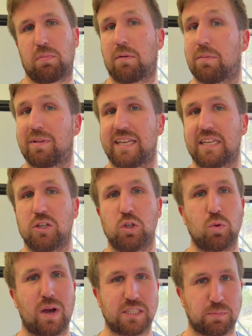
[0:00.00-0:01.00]
probably
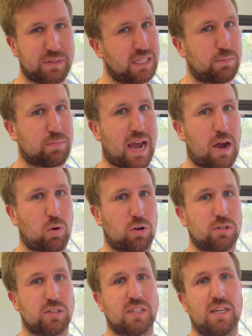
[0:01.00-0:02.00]
USB
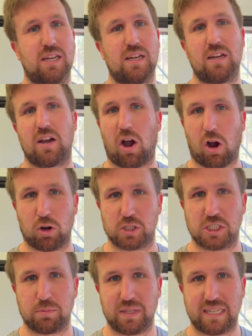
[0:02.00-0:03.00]
powered
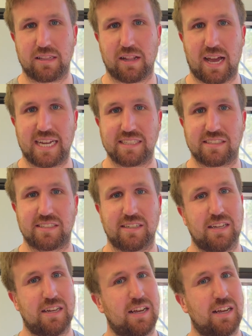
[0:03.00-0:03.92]
RGB lights,